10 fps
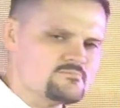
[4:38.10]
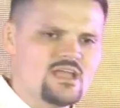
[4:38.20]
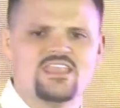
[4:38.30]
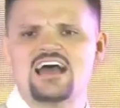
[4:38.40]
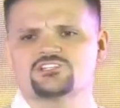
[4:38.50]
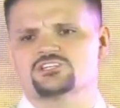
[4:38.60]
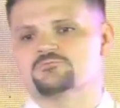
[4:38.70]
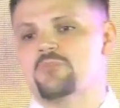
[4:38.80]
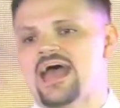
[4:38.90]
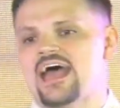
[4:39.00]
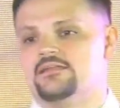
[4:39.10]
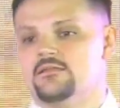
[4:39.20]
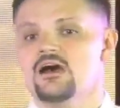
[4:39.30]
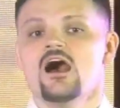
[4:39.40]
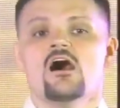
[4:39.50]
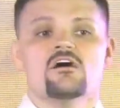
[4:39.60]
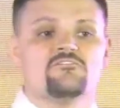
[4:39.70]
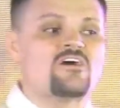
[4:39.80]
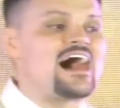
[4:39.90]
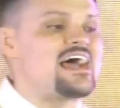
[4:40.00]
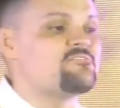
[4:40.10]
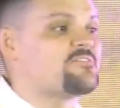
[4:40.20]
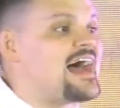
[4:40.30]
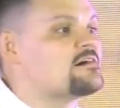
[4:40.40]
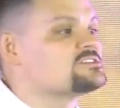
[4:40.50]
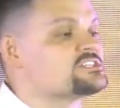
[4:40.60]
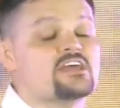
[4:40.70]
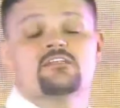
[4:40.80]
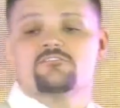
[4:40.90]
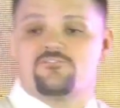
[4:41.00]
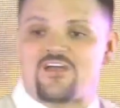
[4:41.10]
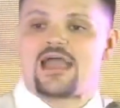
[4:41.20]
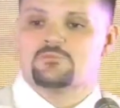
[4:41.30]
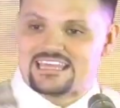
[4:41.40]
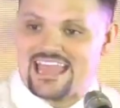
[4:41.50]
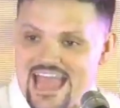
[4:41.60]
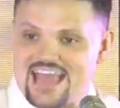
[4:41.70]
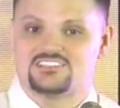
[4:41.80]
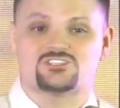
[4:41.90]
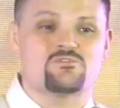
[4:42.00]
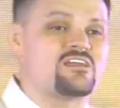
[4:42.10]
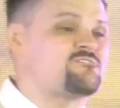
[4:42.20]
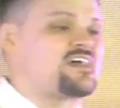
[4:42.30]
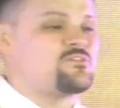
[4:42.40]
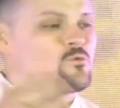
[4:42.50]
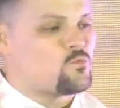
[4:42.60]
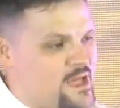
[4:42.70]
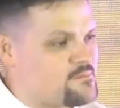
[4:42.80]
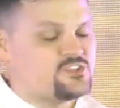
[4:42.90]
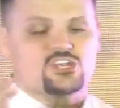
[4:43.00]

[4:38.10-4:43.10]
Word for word: And not just men, 5,000 family heads. So they fed the women, the